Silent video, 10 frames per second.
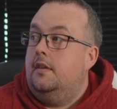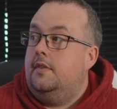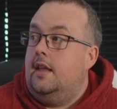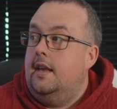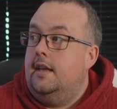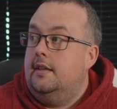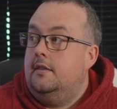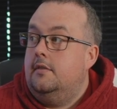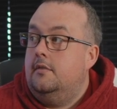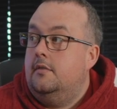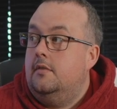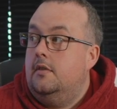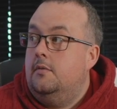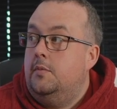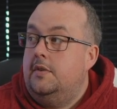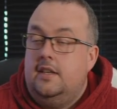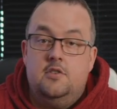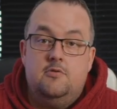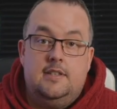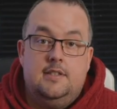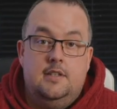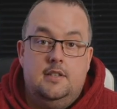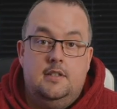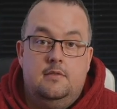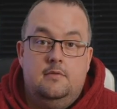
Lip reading: Then, with the injury to